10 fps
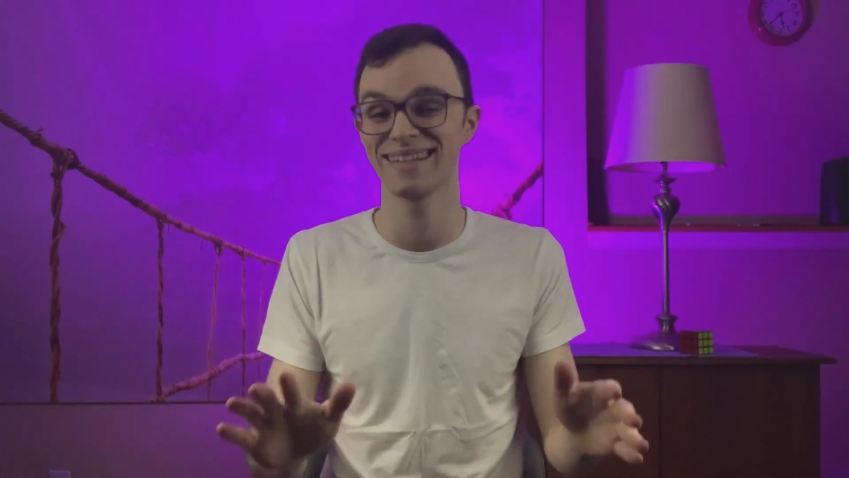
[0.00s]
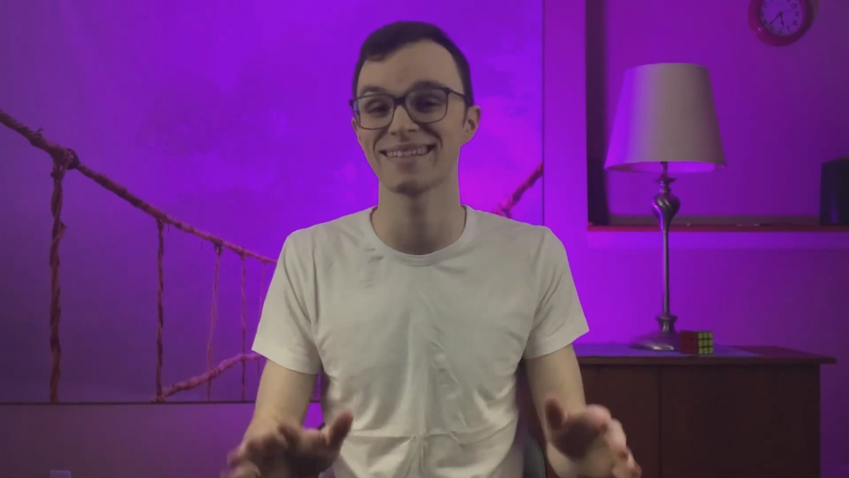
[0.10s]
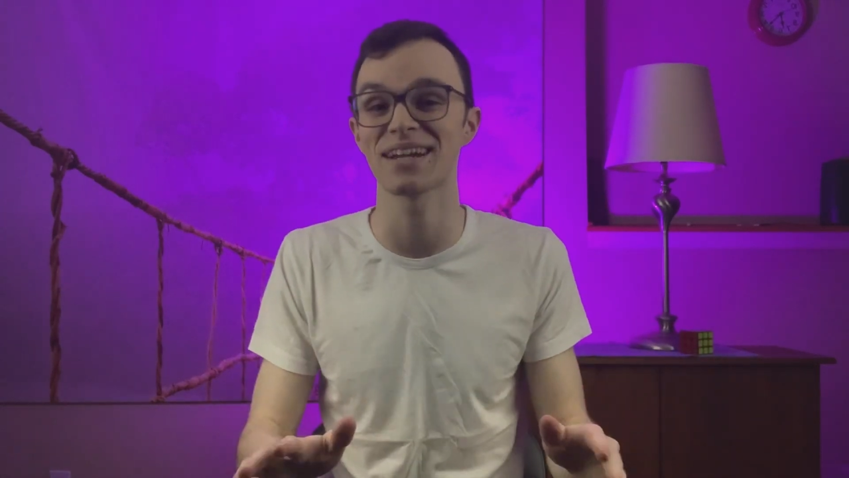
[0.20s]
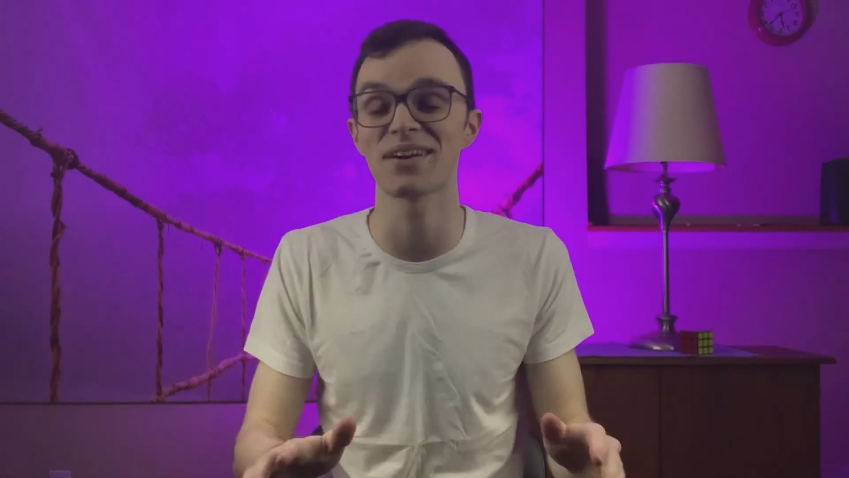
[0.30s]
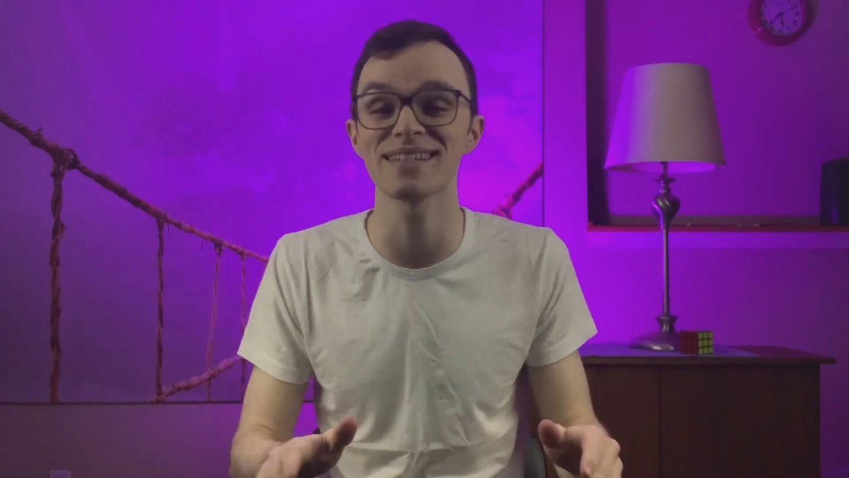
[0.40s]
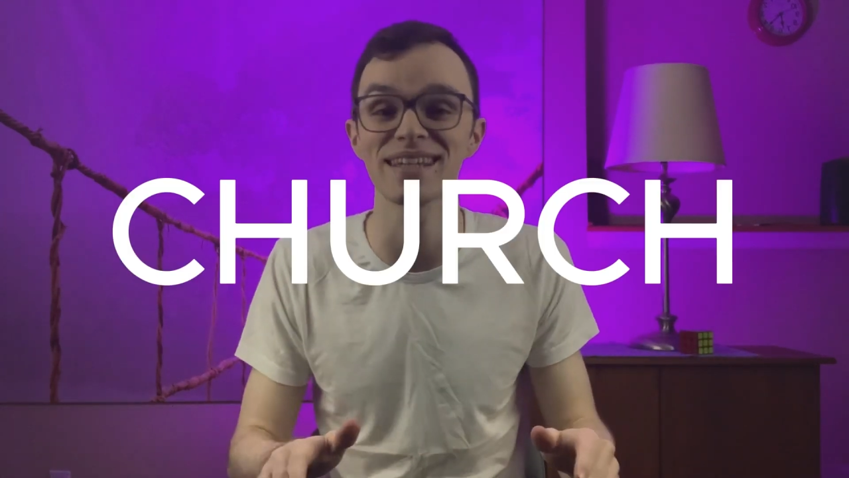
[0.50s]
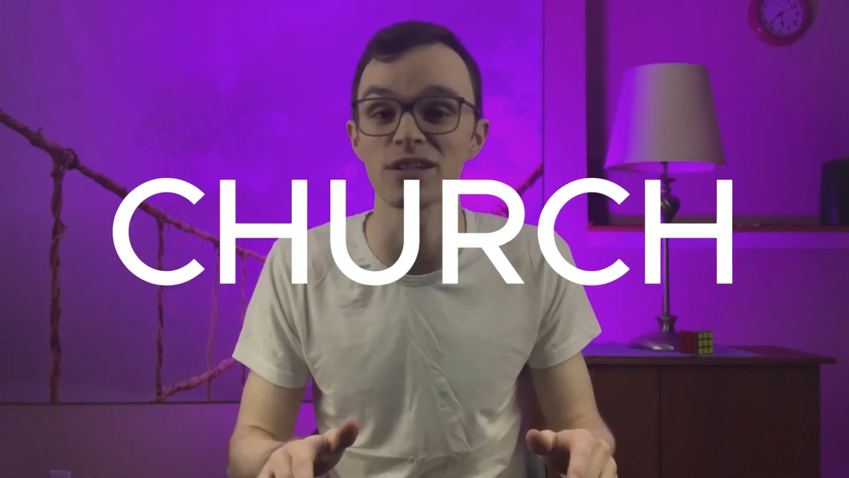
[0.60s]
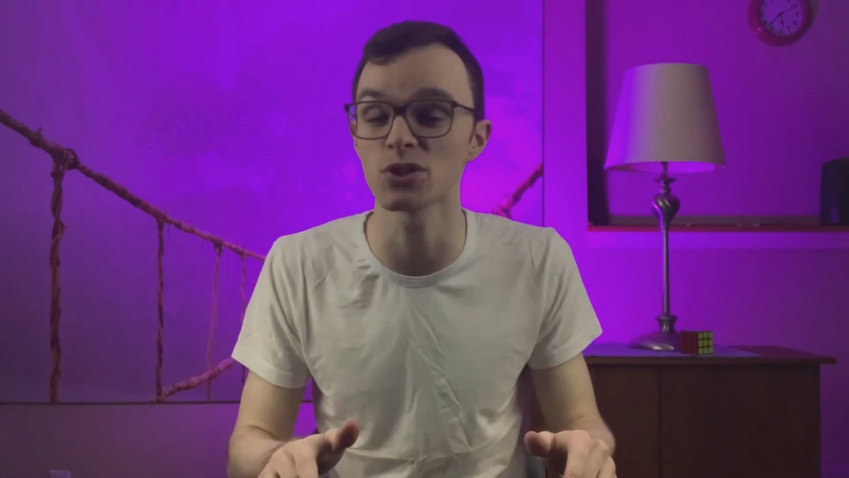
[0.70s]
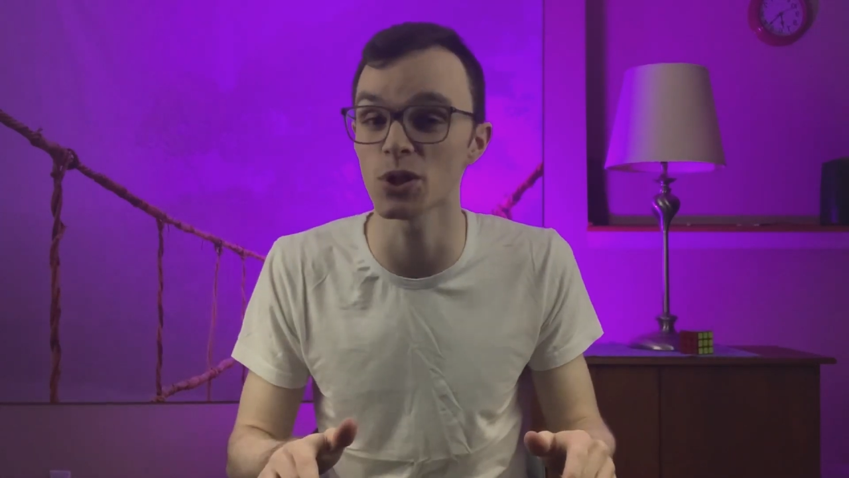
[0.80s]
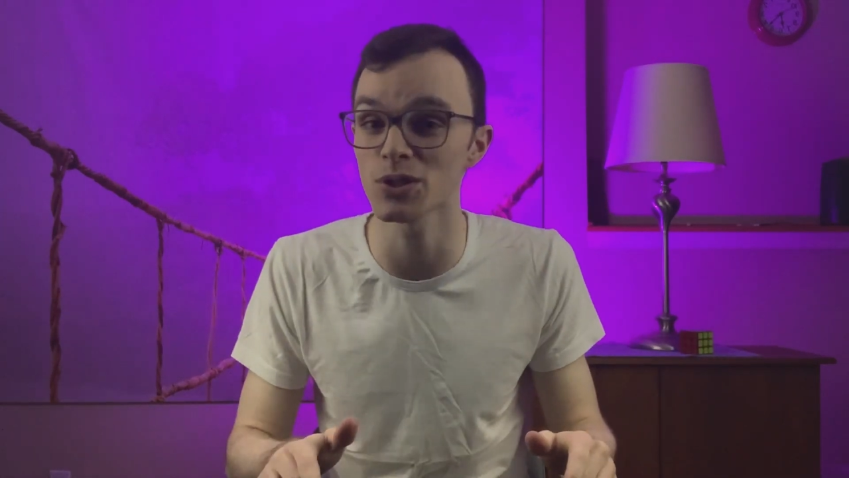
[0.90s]
dare I say it,
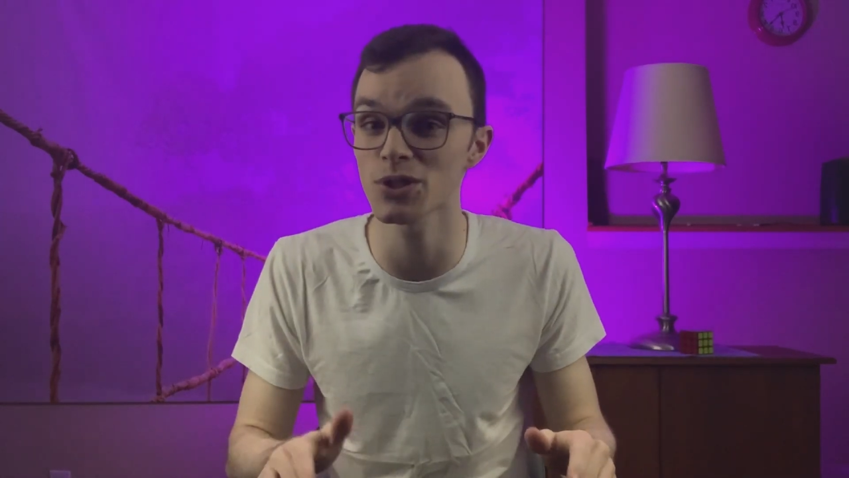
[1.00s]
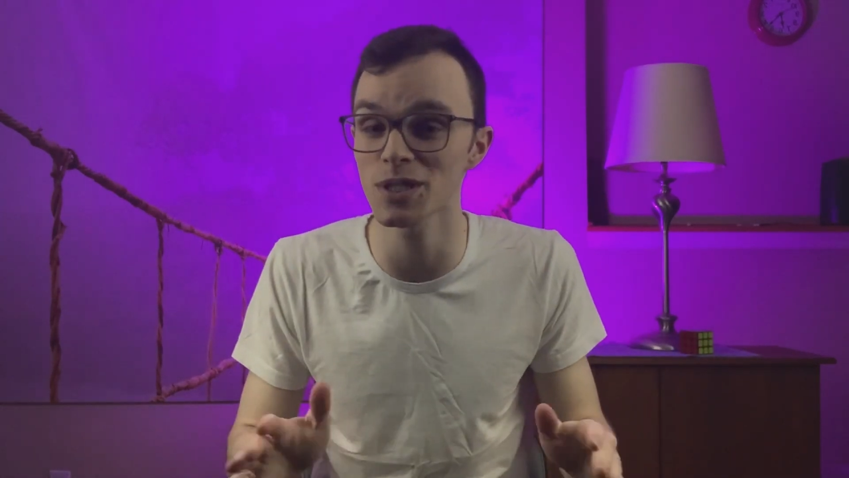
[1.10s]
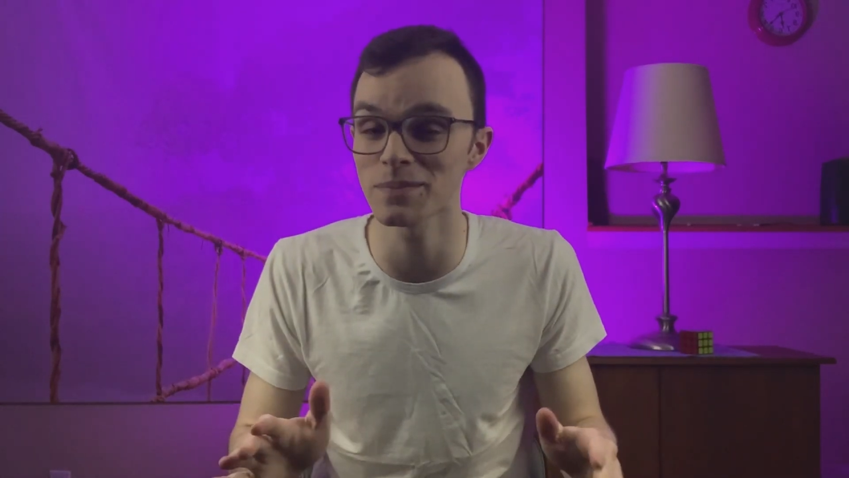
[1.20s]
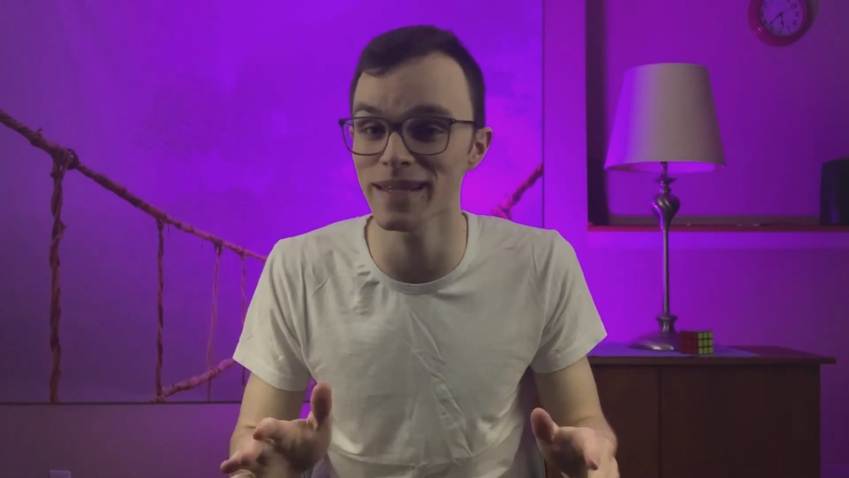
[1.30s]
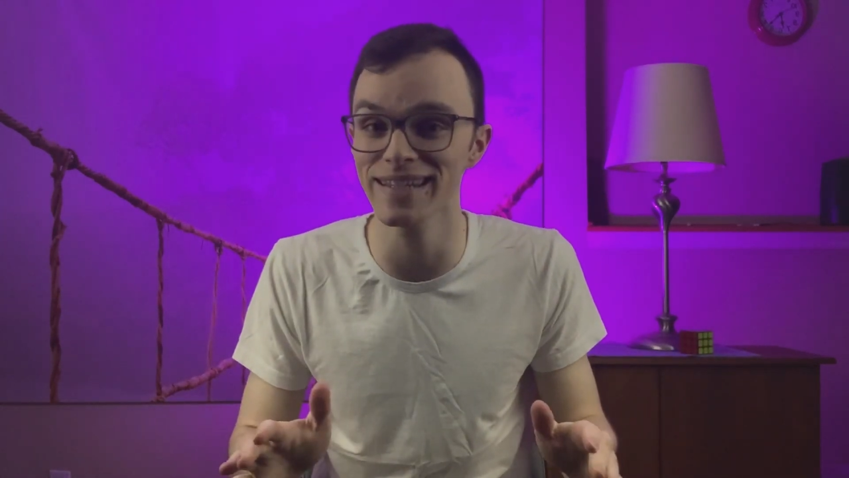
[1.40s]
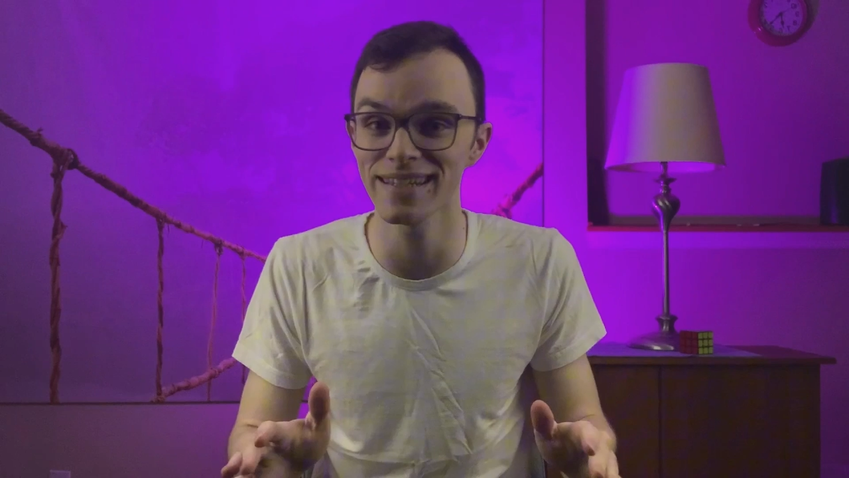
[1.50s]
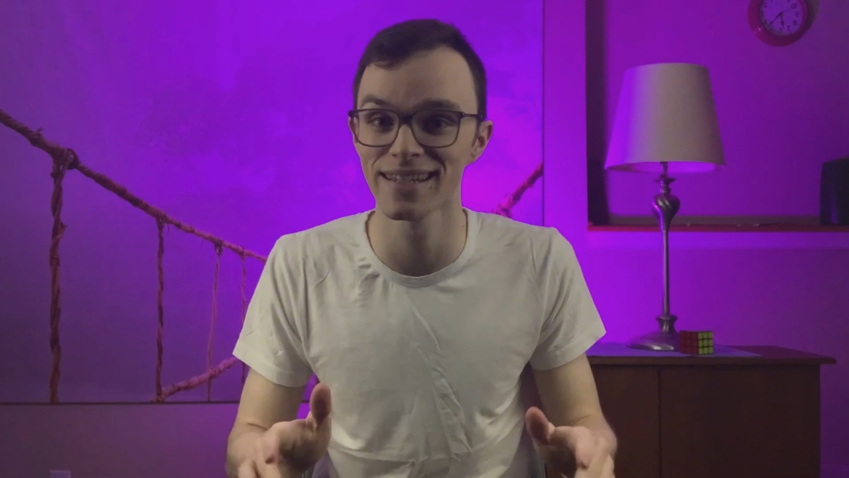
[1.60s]
church to me.